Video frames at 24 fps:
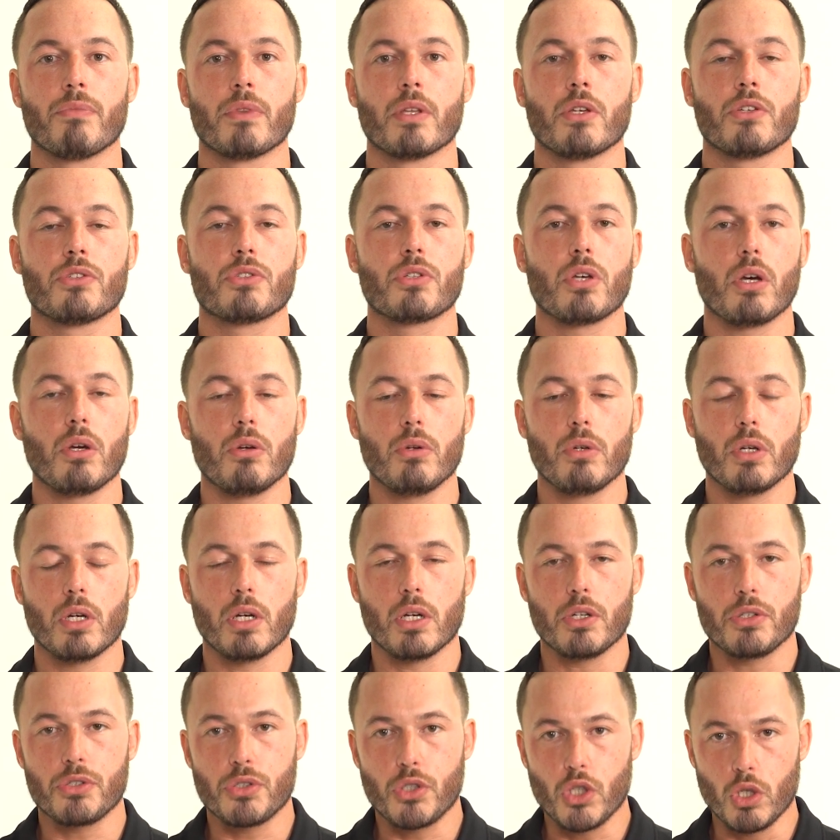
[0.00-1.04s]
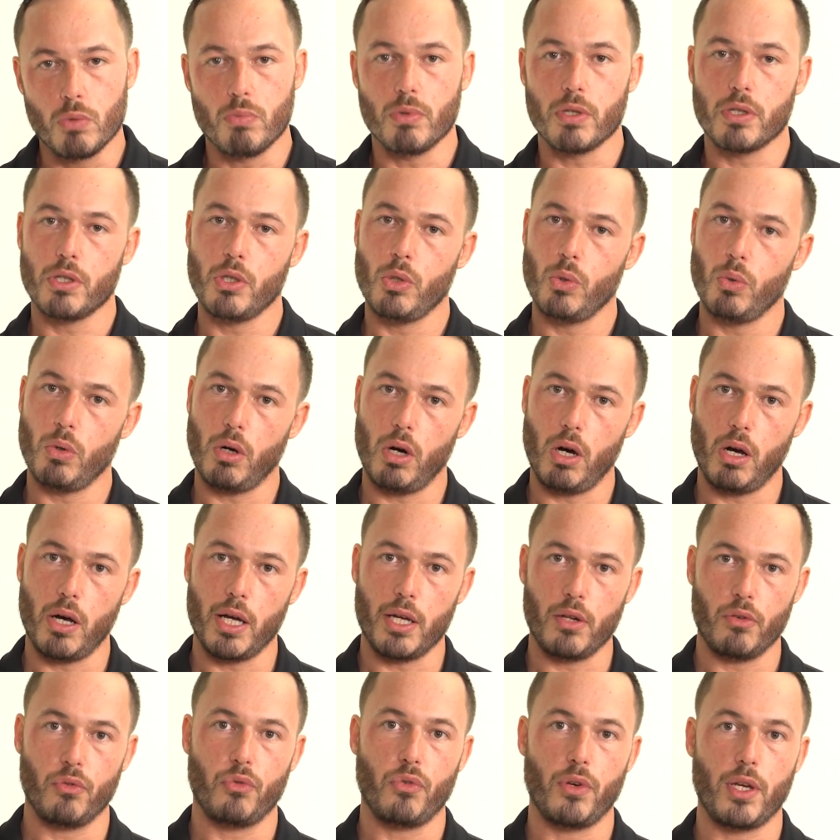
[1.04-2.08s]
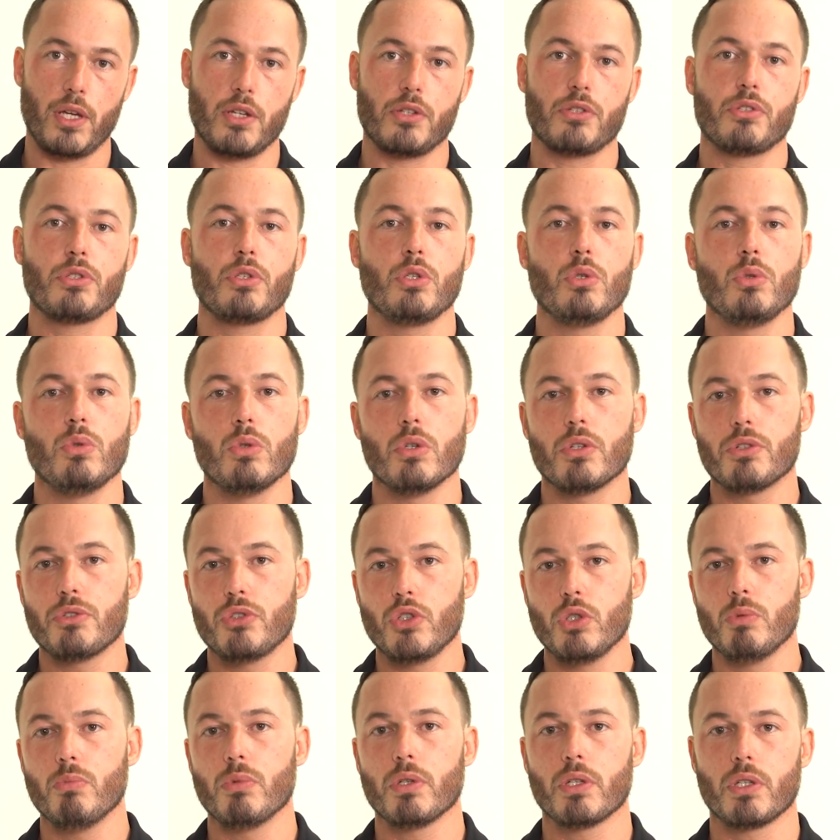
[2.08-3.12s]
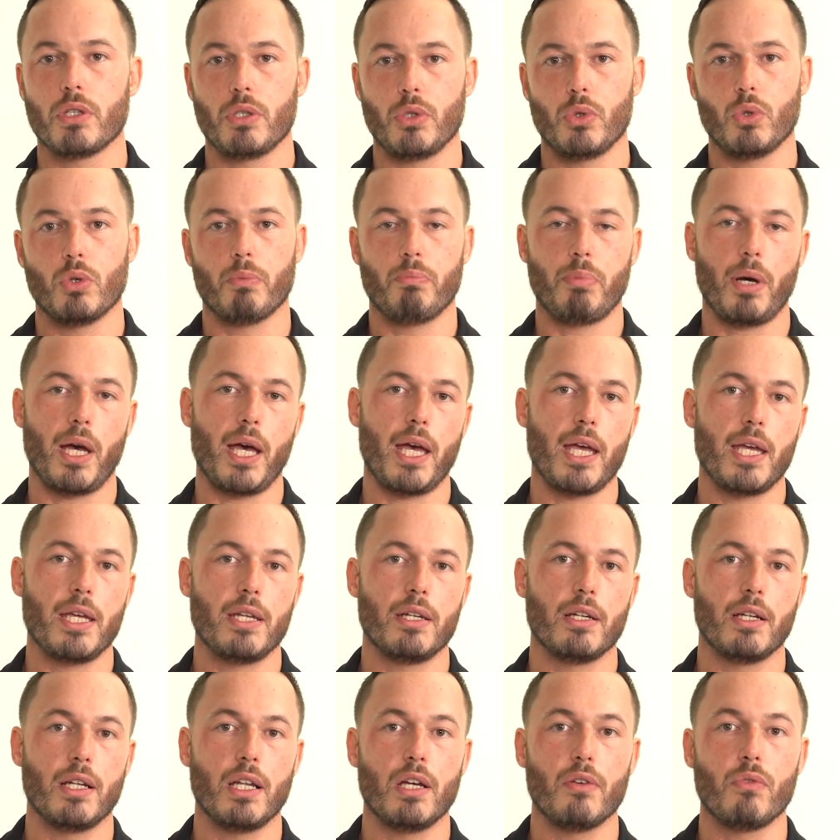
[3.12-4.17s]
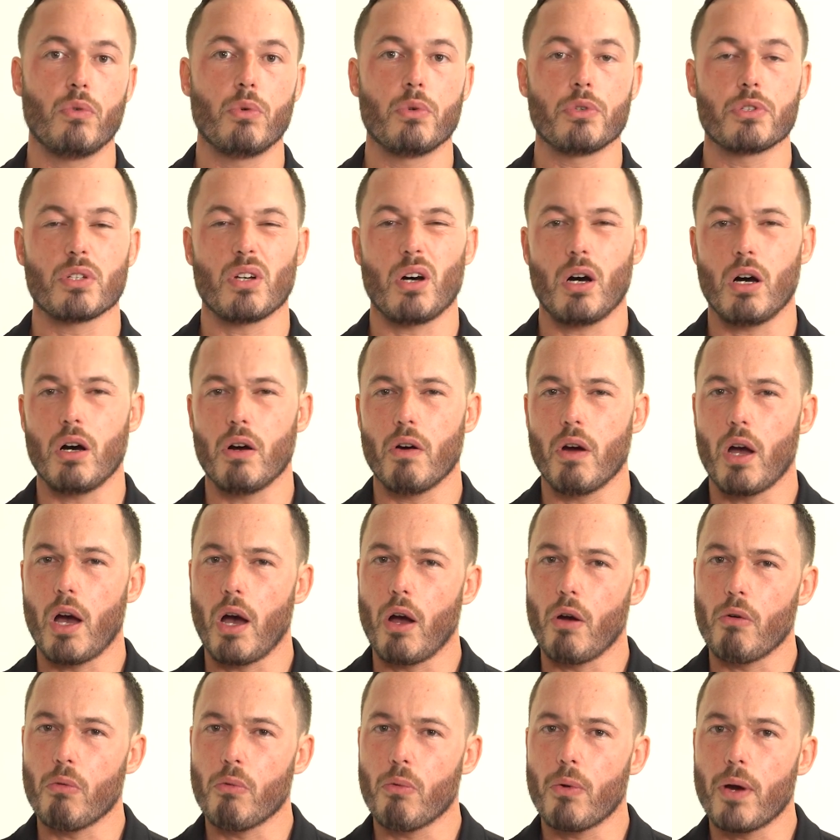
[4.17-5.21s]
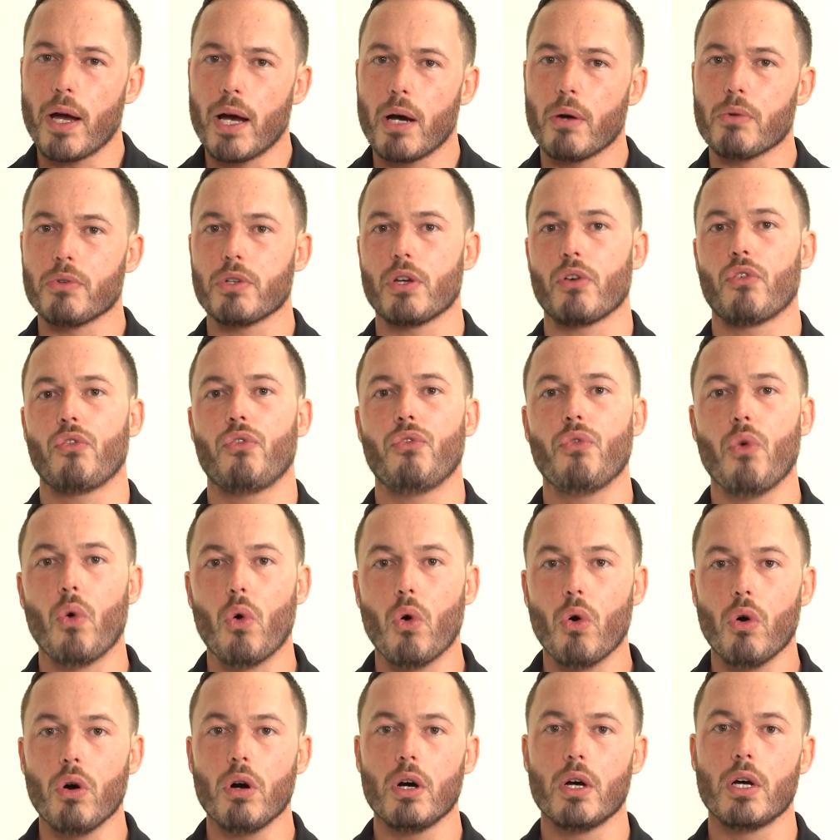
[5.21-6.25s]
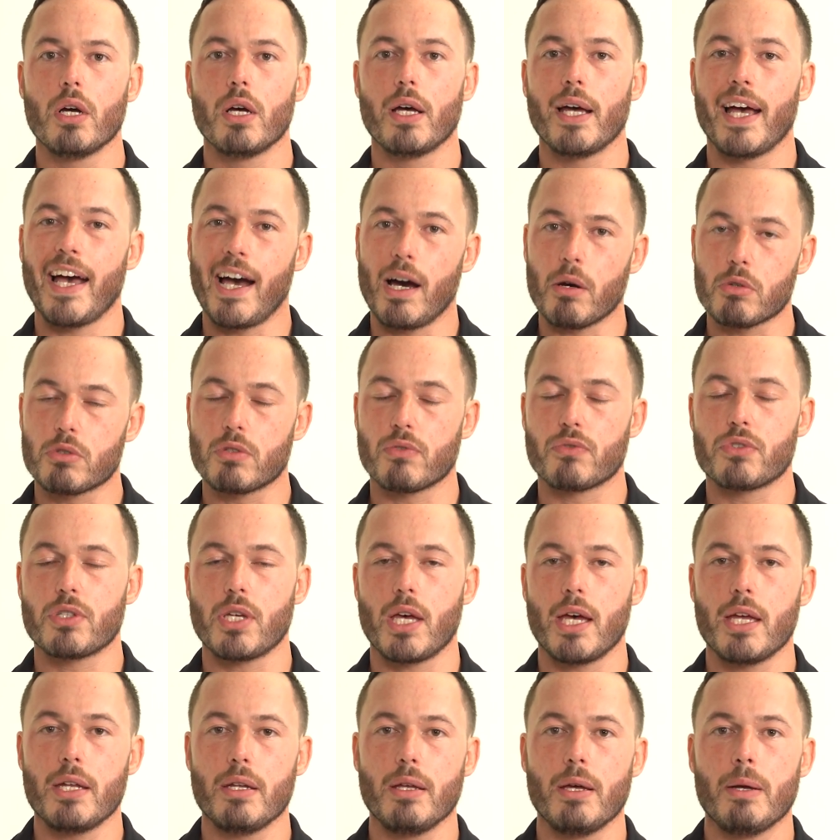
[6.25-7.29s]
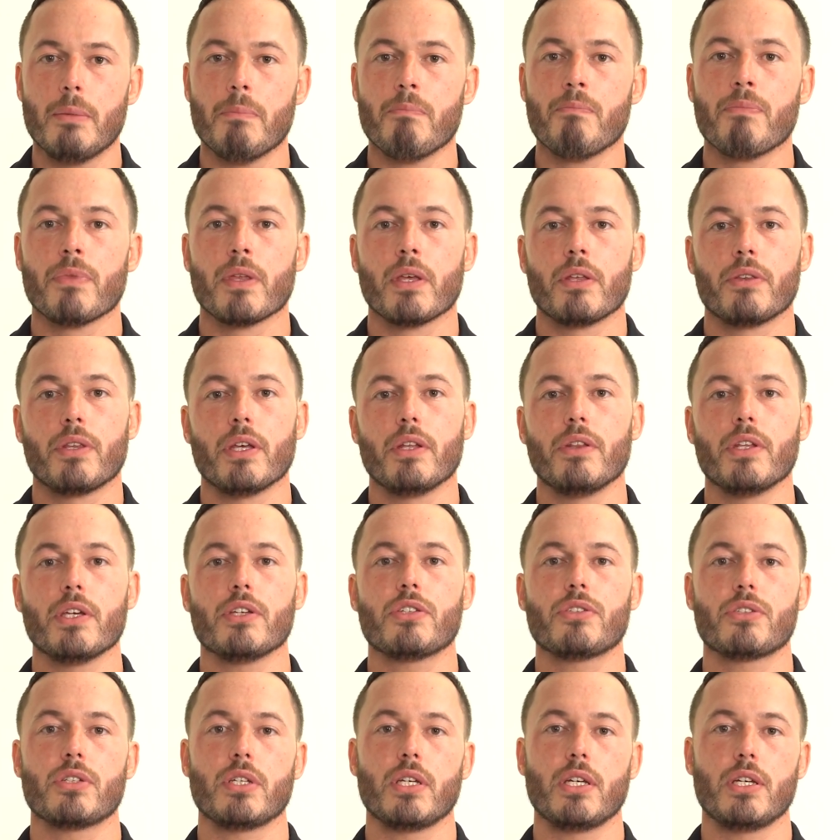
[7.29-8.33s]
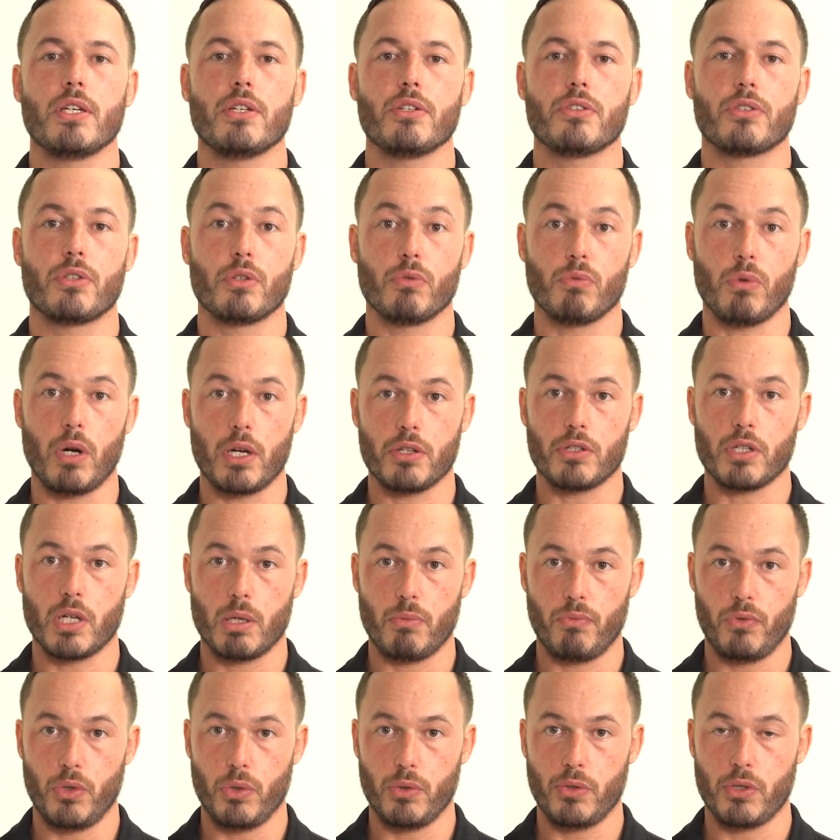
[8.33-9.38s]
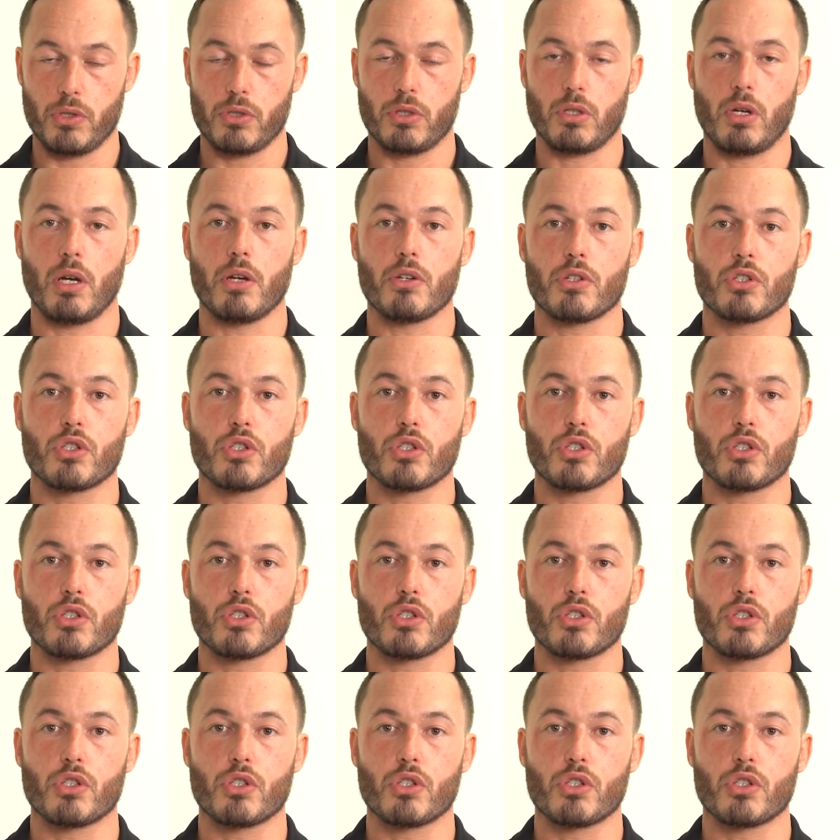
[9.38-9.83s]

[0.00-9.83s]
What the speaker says: So assuming you are in phase 2, assuming your pain levels are around a 4 out of 10, then this is the right time for you to start